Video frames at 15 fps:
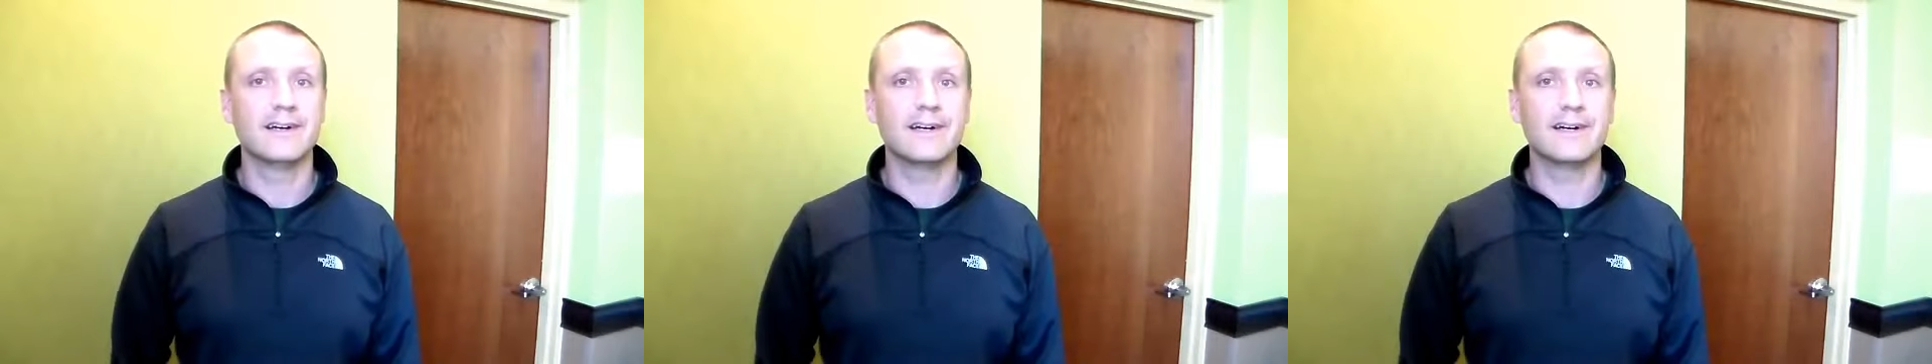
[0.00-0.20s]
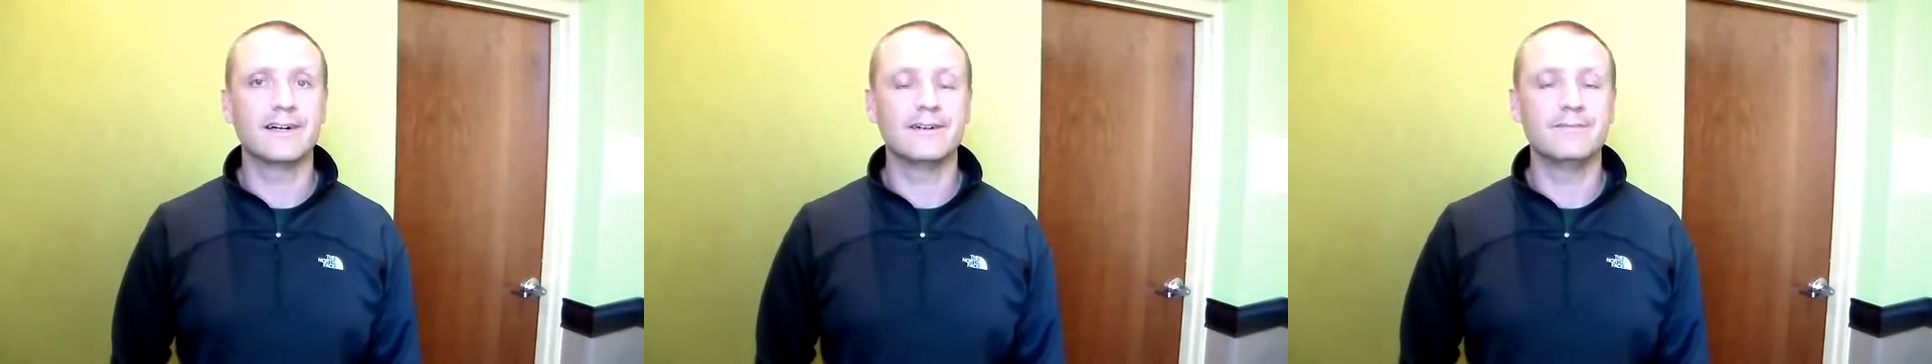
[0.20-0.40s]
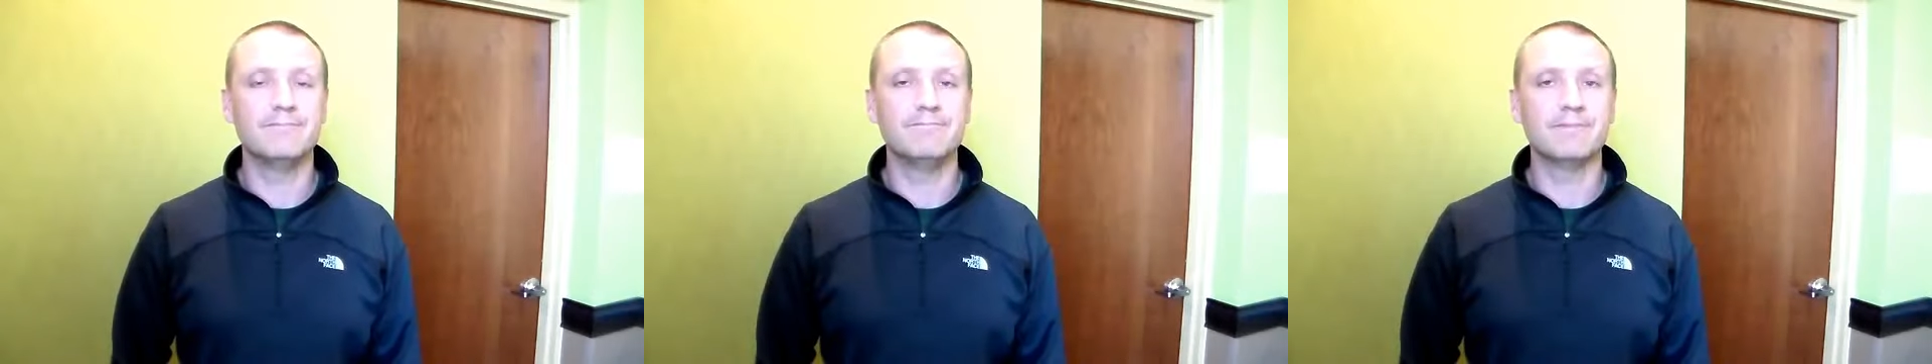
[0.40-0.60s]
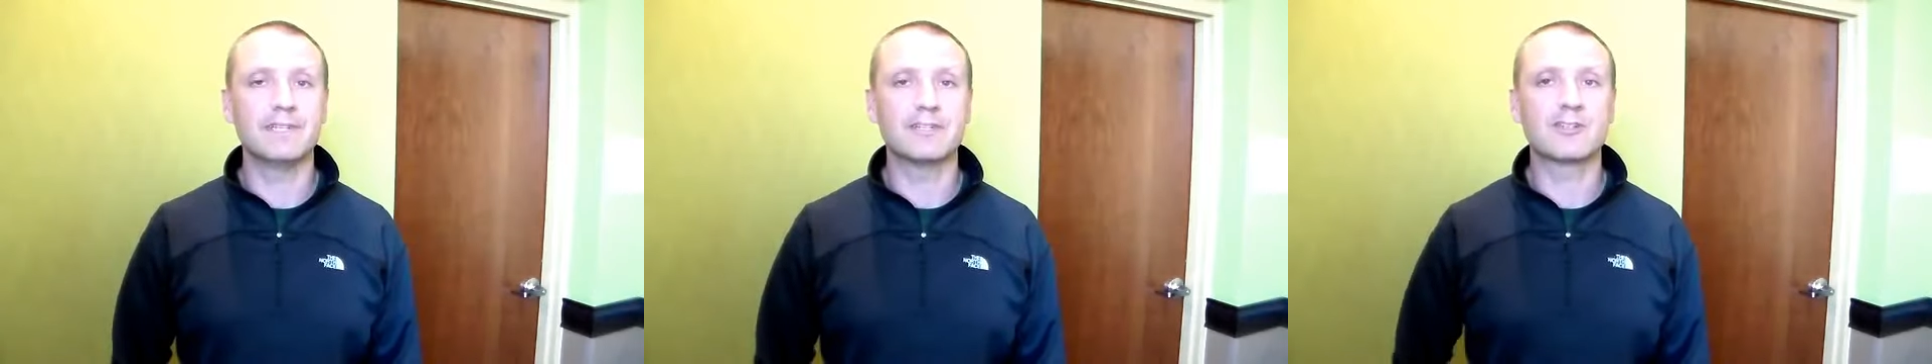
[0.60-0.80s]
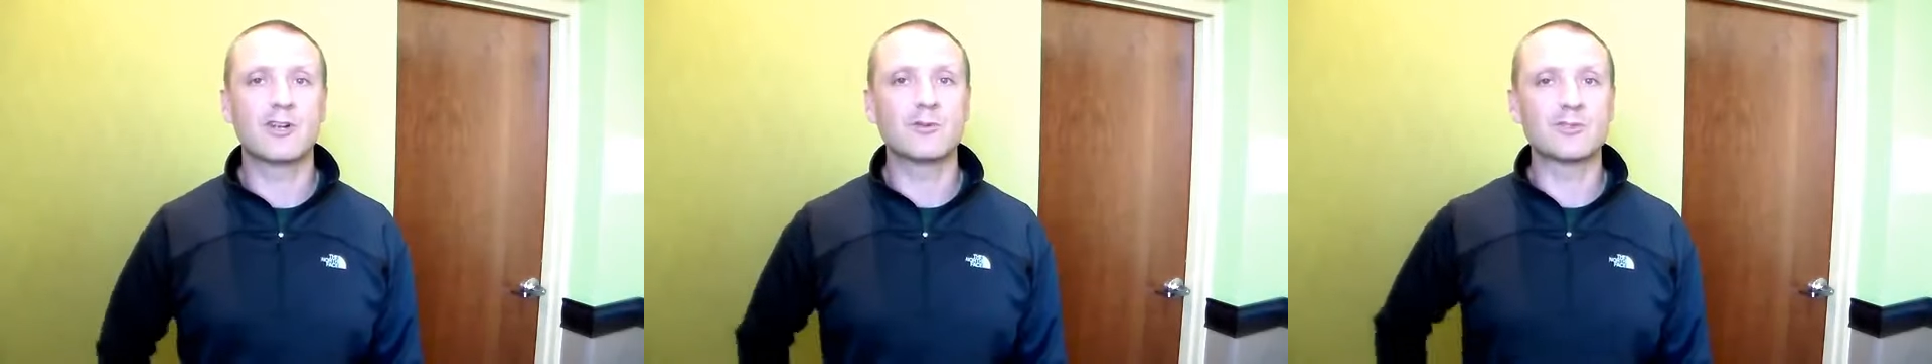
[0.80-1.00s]
um,
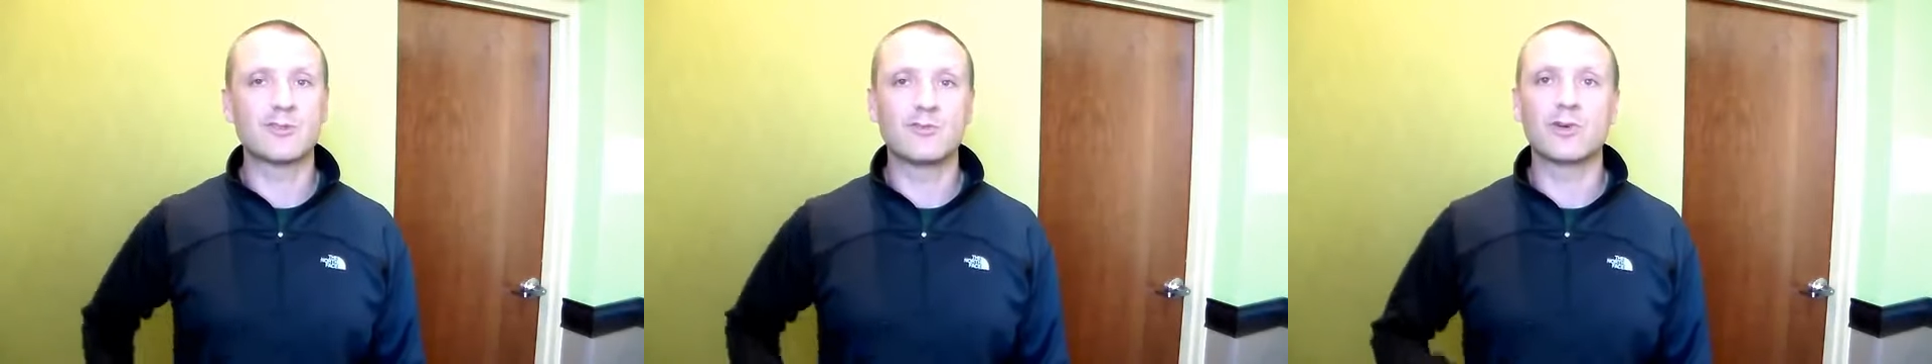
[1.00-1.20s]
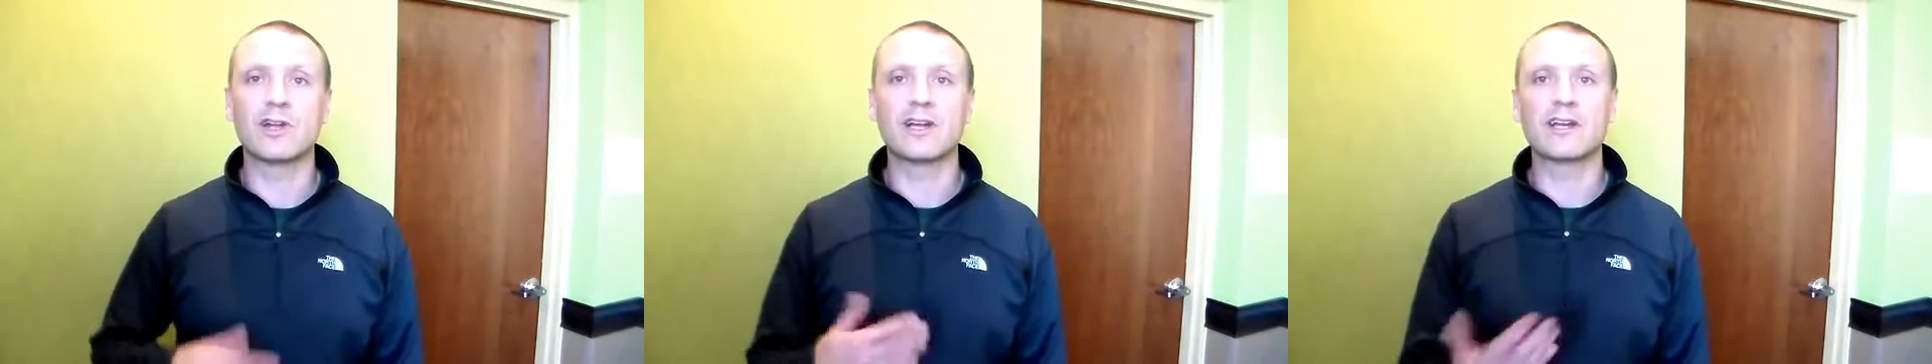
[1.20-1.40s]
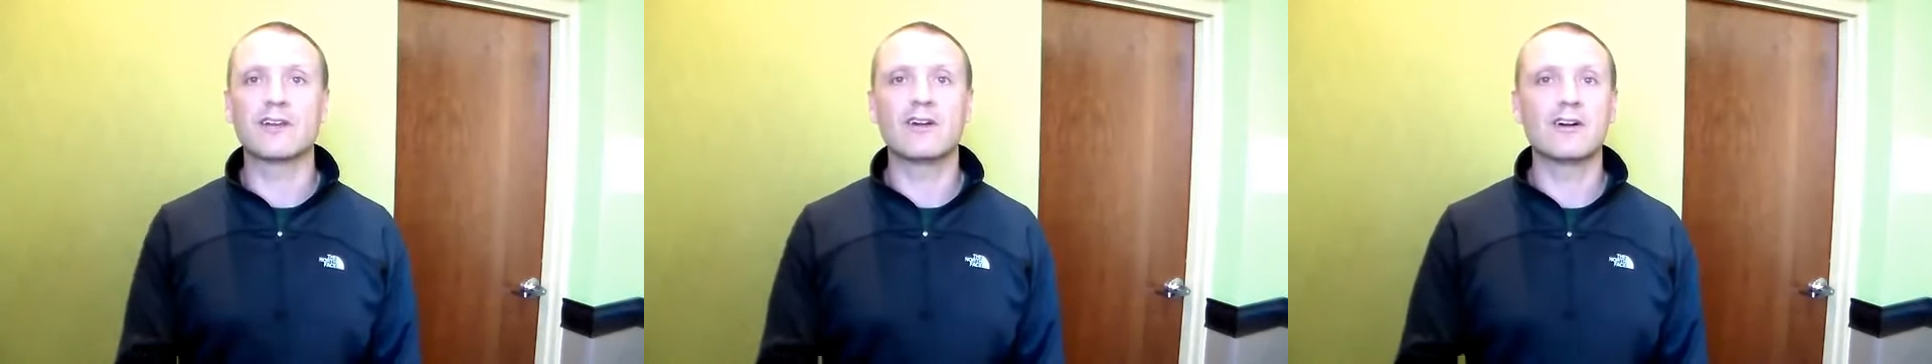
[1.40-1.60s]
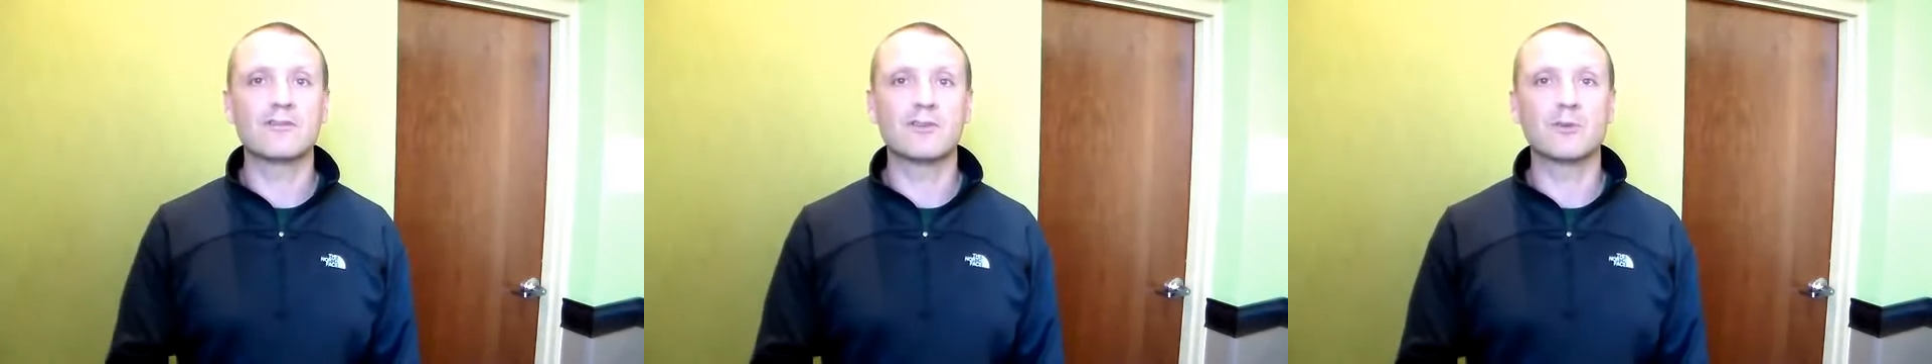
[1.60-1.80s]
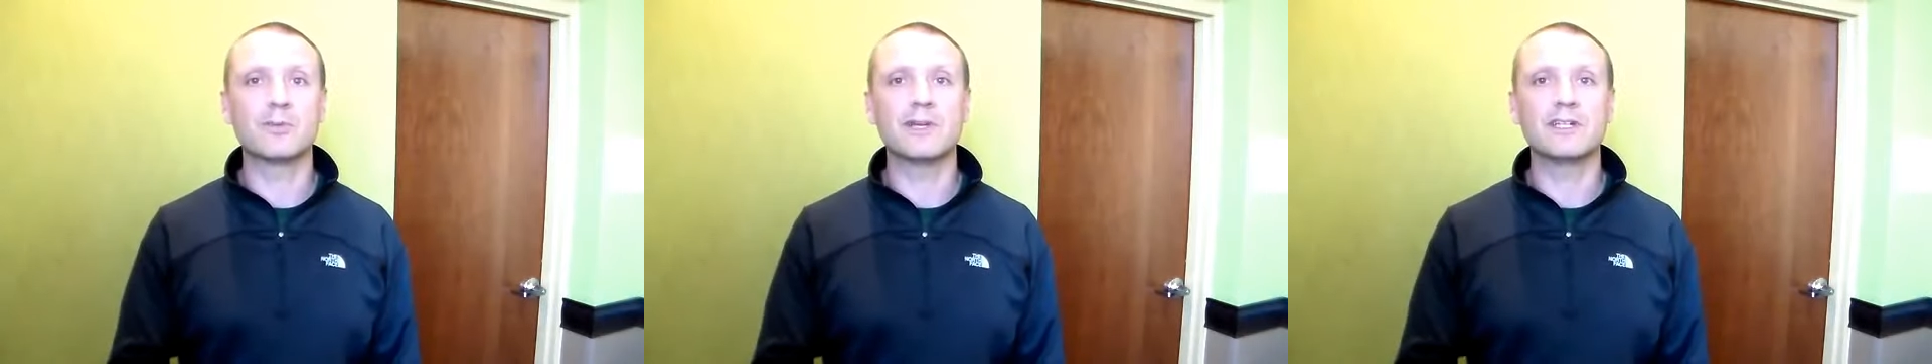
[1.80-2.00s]
in terms of what I can
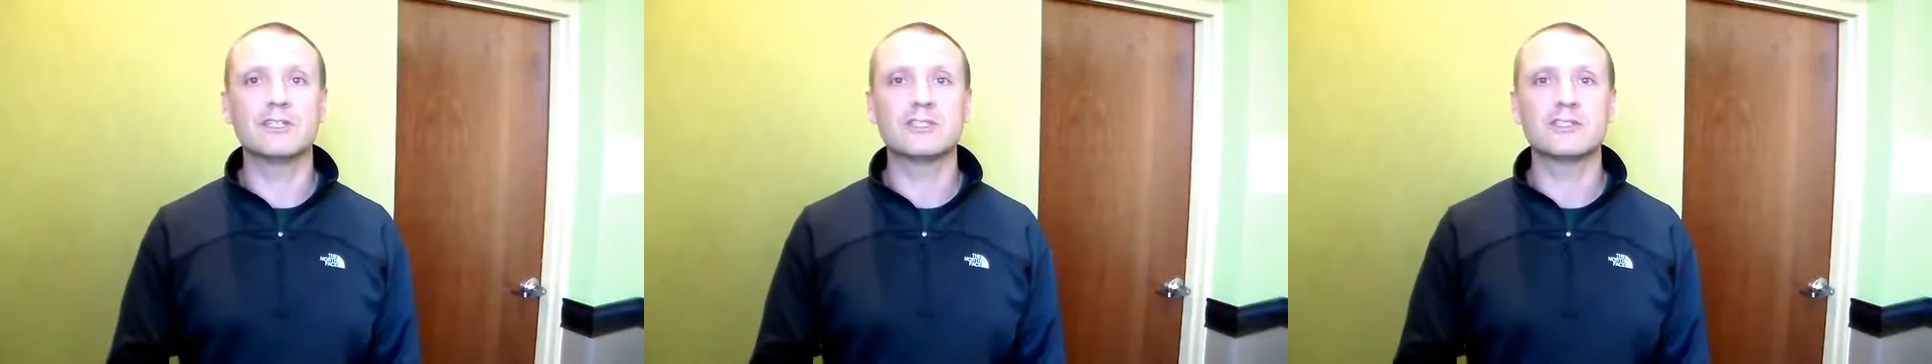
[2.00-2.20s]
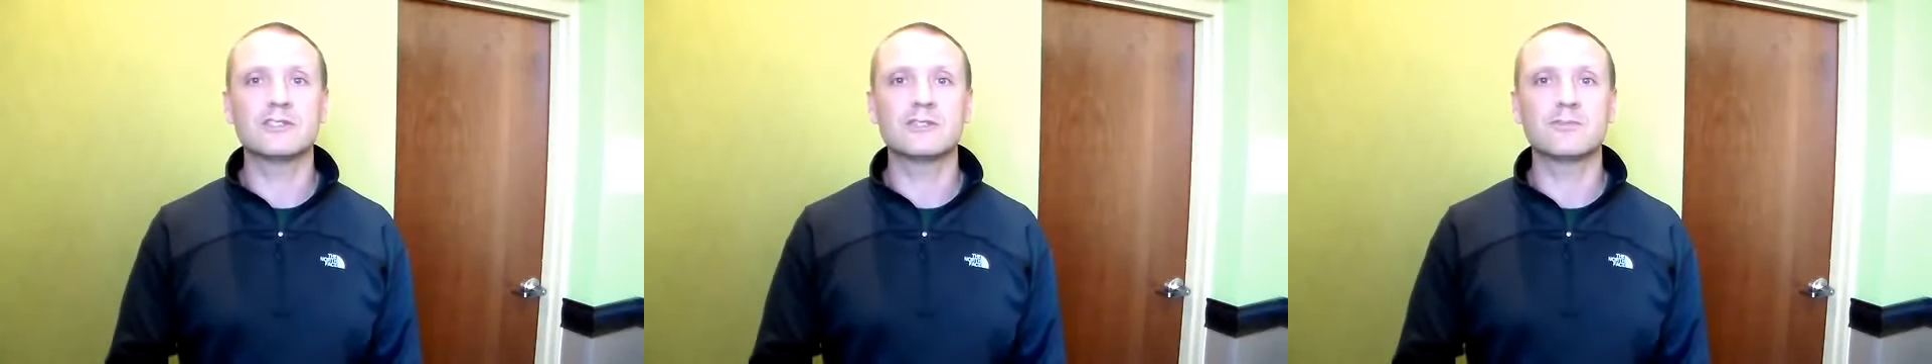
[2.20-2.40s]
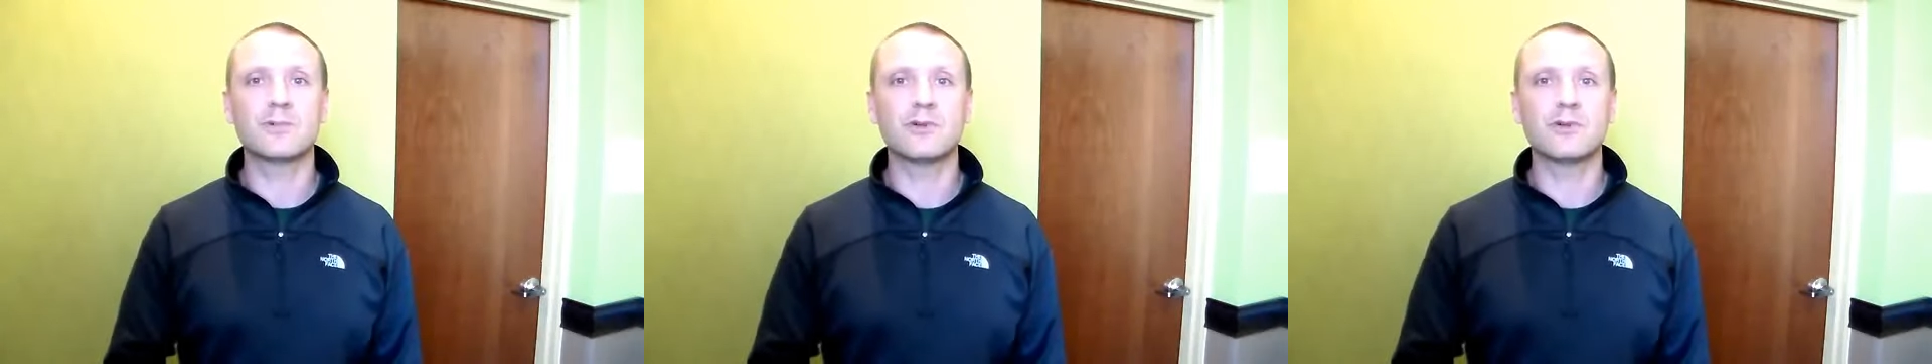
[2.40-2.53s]
offer patients,